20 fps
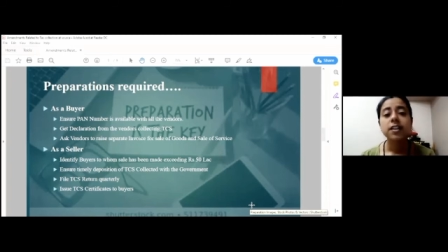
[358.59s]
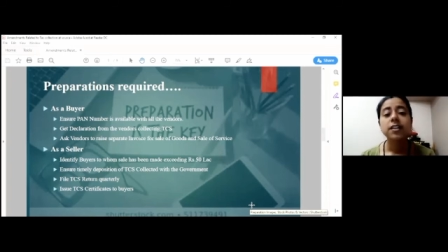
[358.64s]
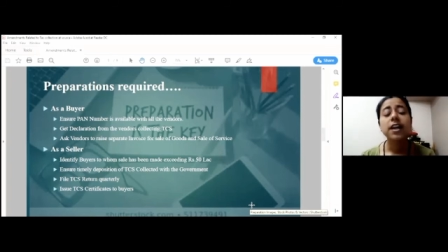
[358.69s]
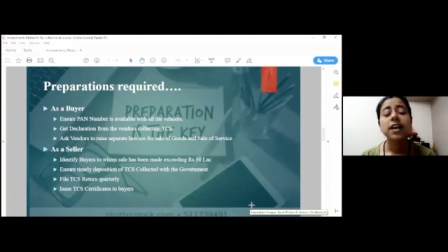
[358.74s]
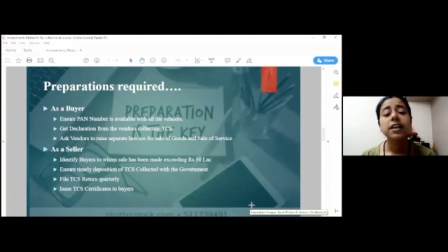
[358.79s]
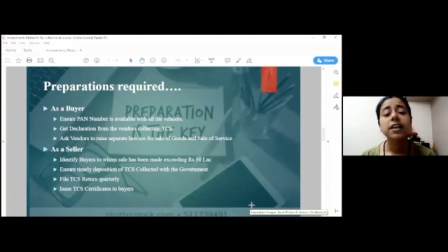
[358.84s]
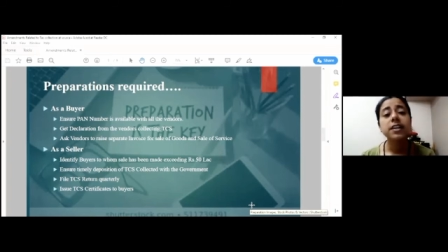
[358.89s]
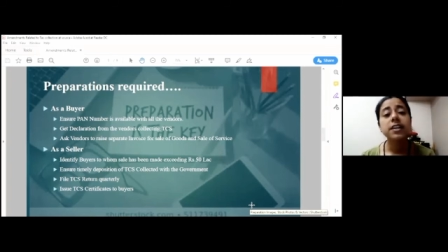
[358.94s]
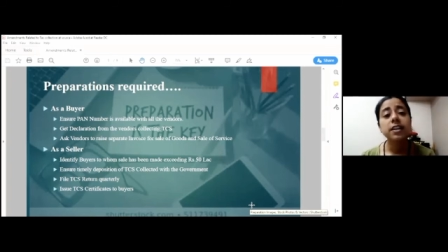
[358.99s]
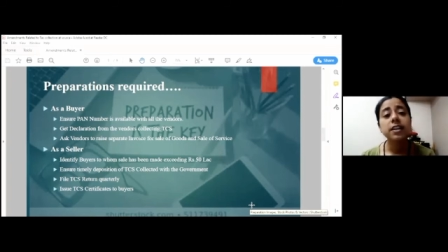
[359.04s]

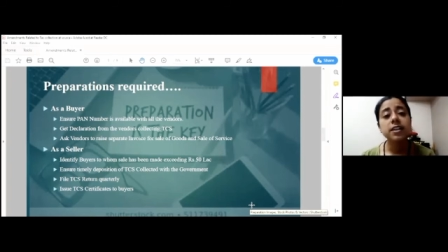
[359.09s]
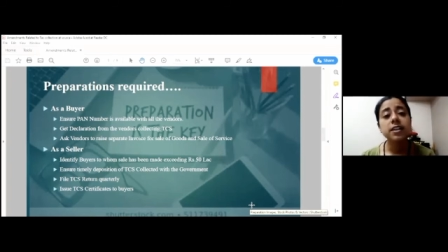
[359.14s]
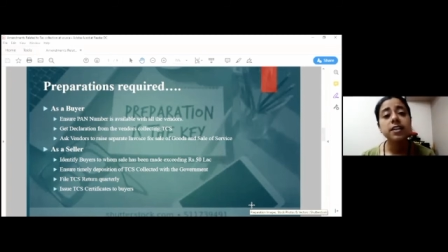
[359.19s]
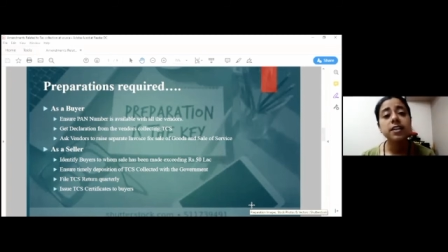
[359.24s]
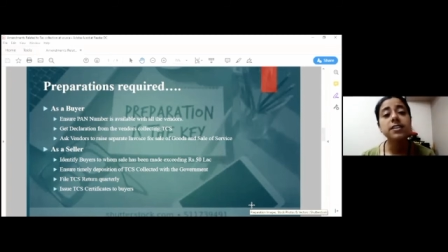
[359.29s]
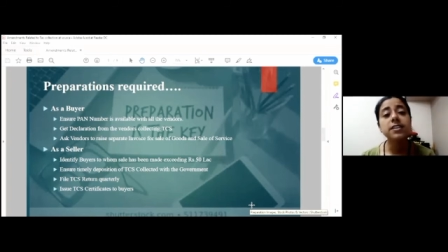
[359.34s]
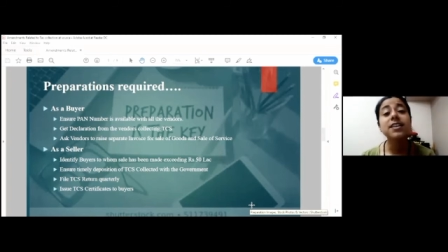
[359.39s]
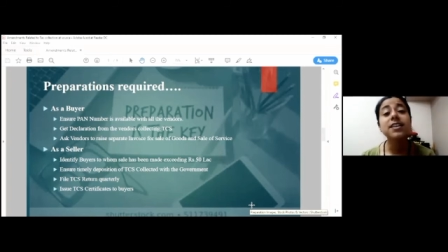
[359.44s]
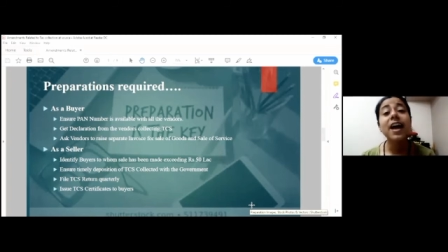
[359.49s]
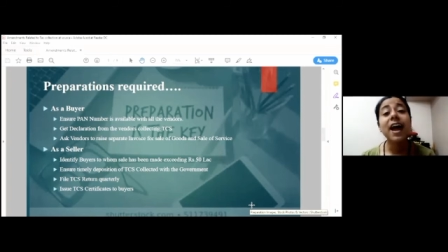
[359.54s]
that
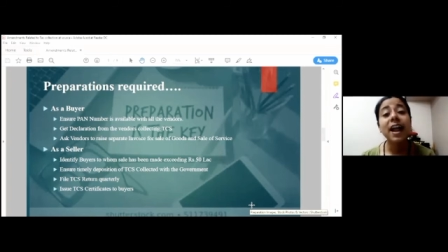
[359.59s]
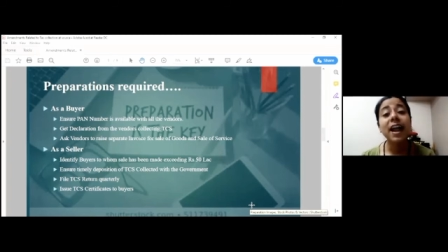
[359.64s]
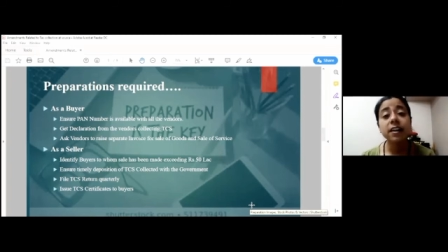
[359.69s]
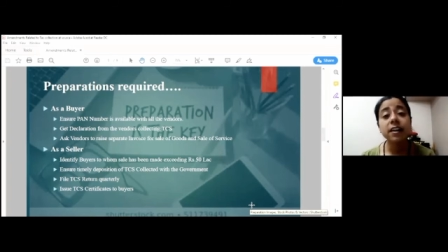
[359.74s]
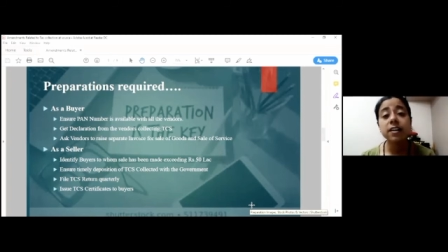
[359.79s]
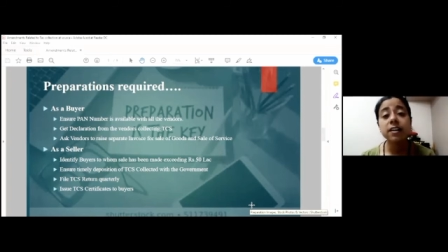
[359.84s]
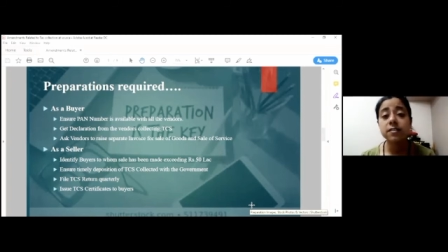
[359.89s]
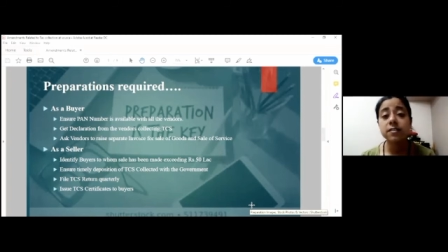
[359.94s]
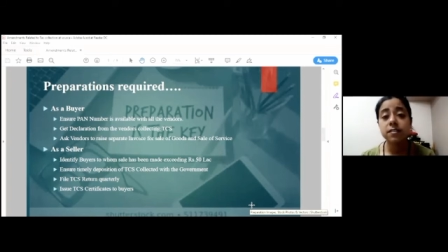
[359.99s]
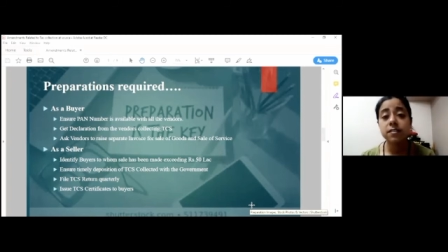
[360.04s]
TDS
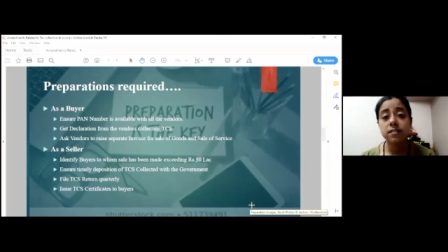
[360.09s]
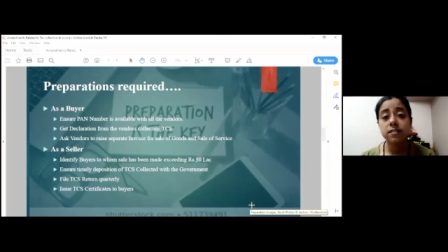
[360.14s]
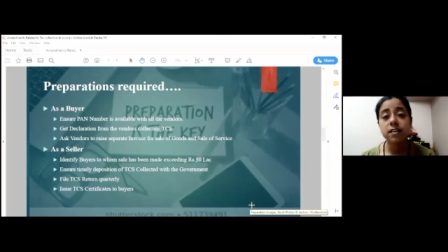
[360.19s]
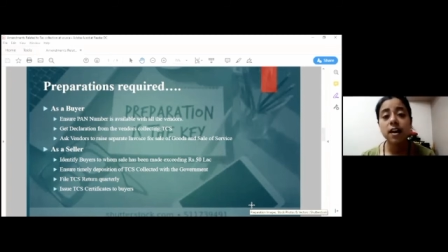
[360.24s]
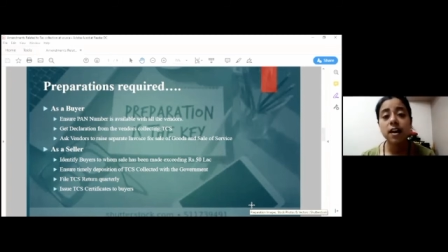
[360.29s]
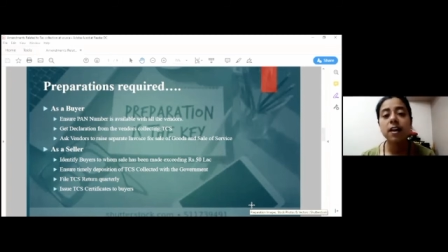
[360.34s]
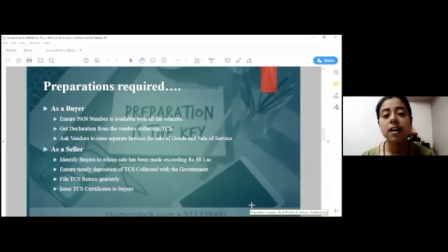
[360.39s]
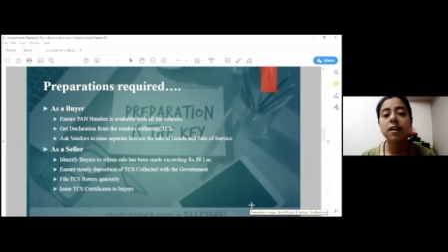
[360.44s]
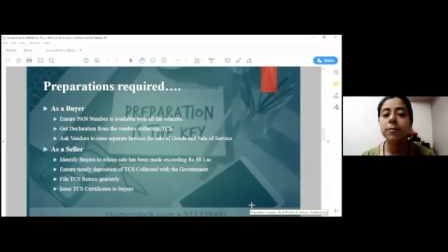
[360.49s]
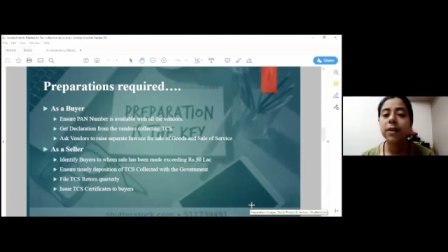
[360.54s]
and TCS
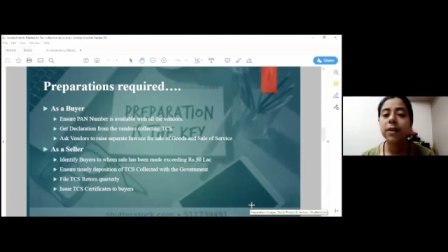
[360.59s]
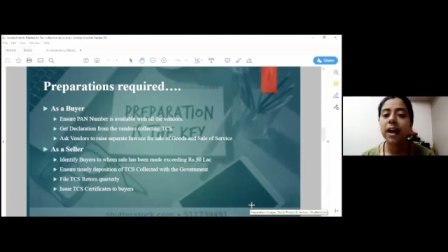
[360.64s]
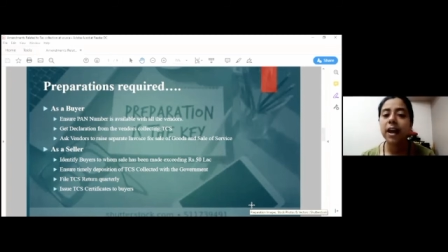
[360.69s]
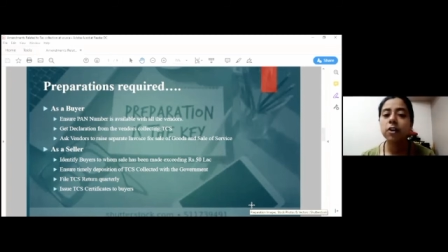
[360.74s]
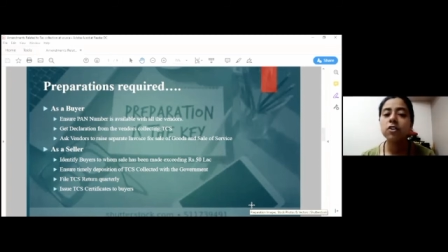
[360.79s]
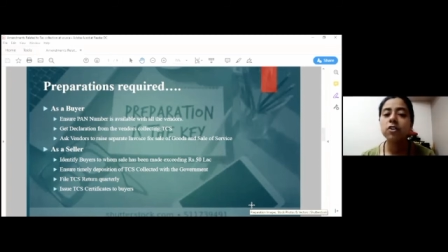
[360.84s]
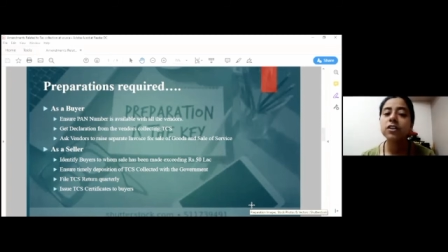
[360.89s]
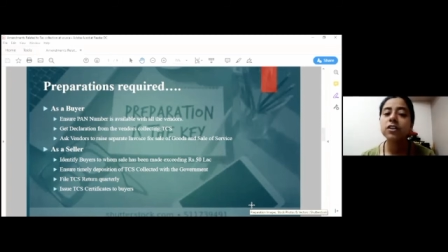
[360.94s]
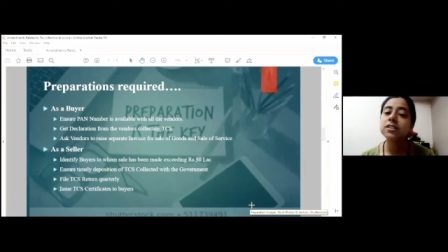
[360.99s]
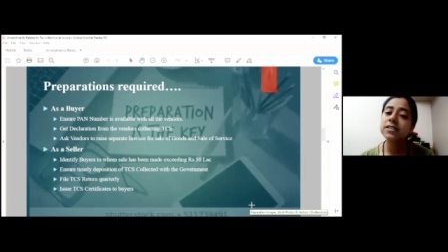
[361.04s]
are
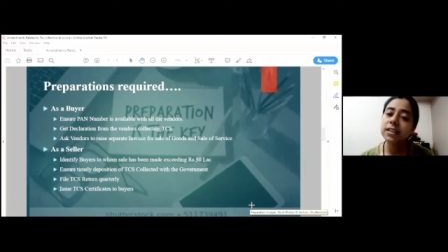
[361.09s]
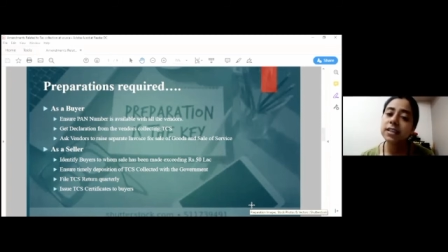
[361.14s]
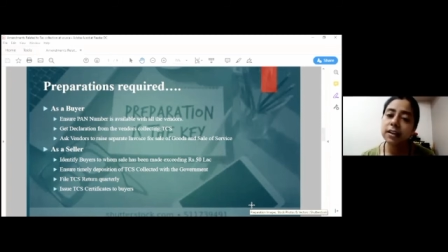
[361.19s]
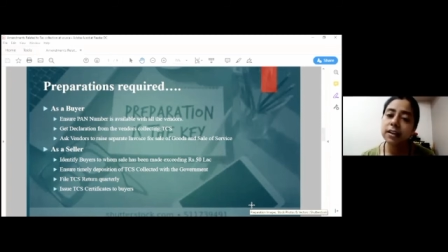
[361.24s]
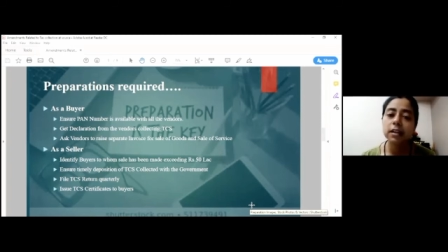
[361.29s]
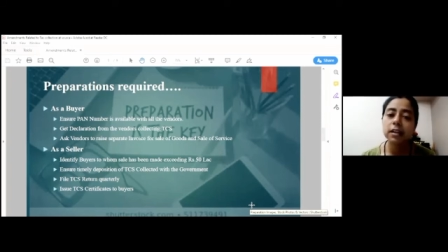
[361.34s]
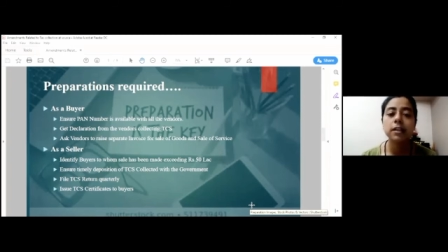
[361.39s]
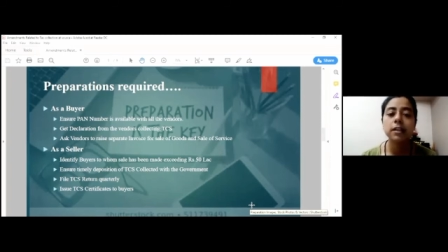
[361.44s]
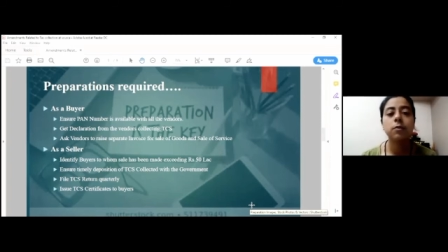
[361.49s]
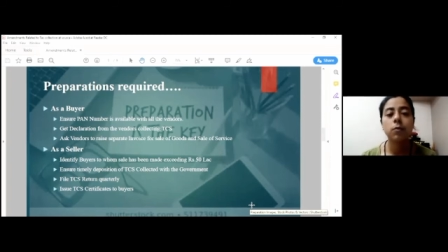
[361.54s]
applied on a
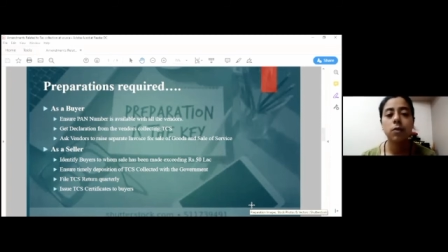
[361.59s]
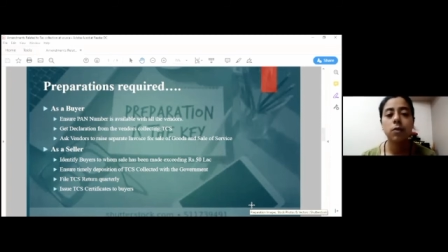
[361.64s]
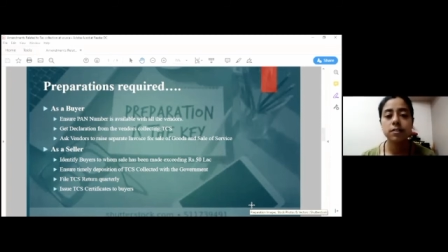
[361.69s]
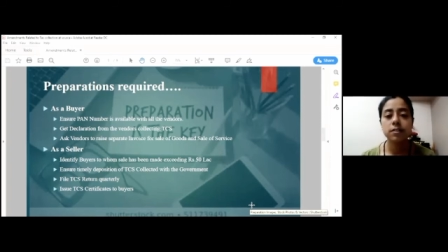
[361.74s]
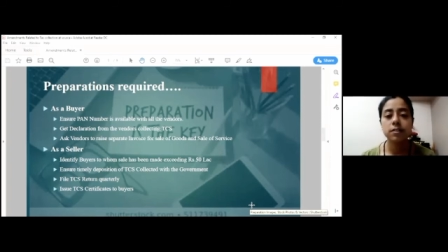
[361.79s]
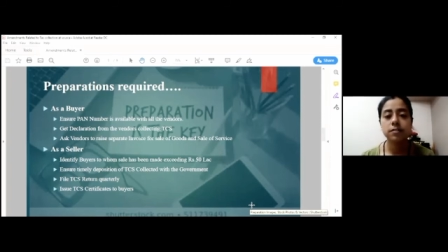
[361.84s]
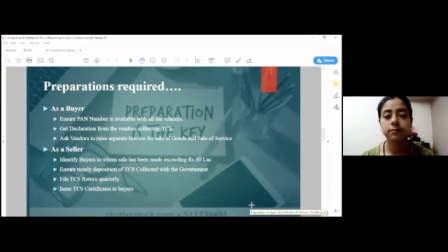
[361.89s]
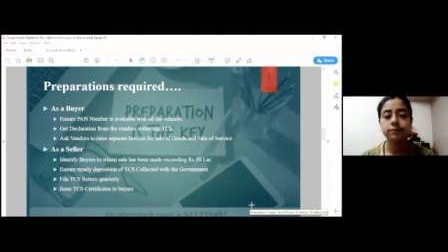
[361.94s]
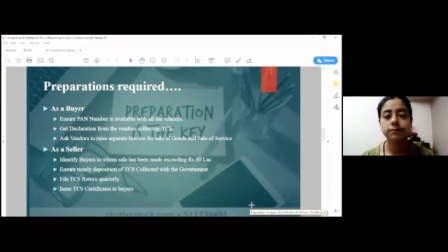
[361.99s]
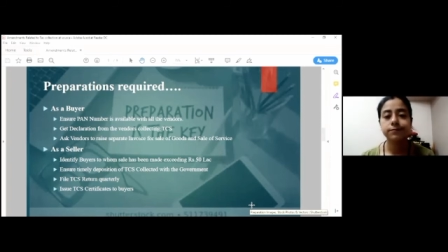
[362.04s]
single
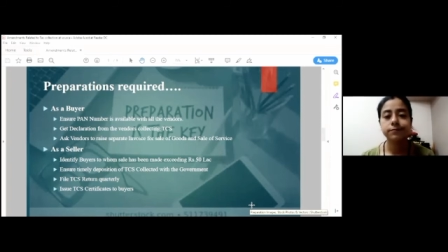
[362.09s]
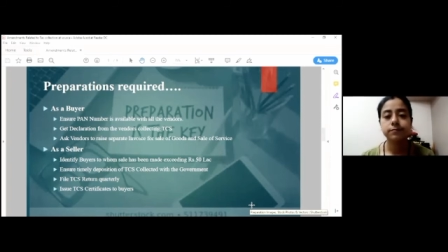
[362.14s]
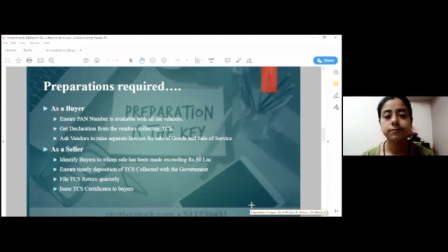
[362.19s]
invoice.